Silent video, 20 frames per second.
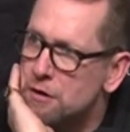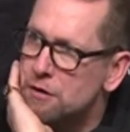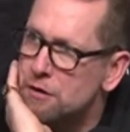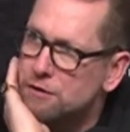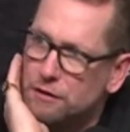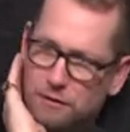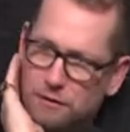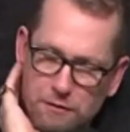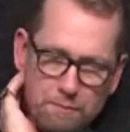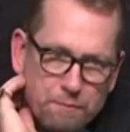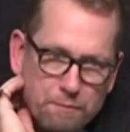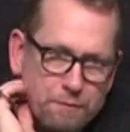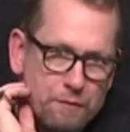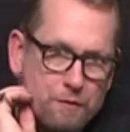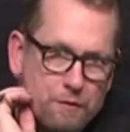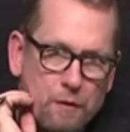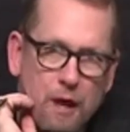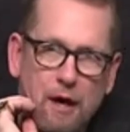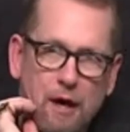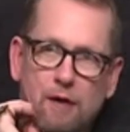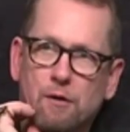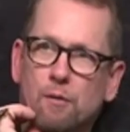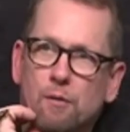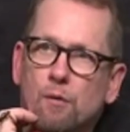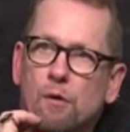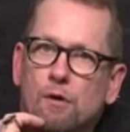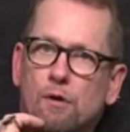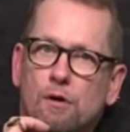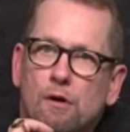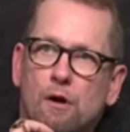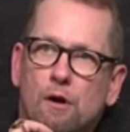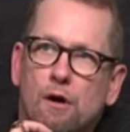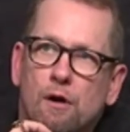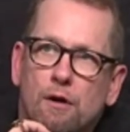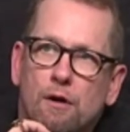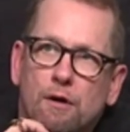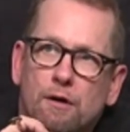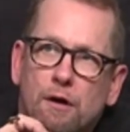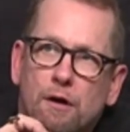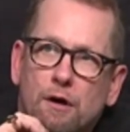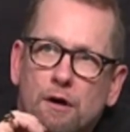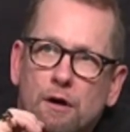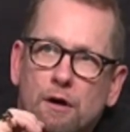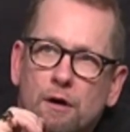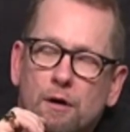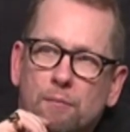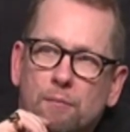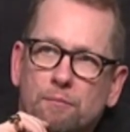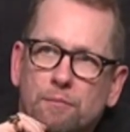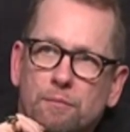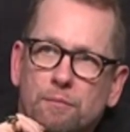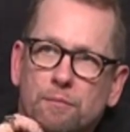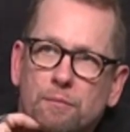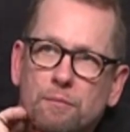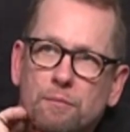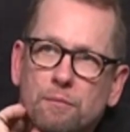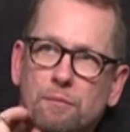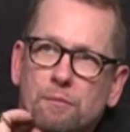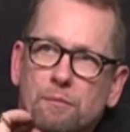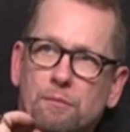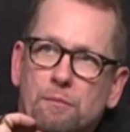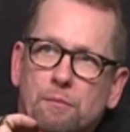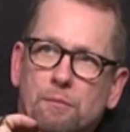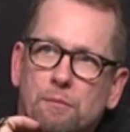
just trying to work on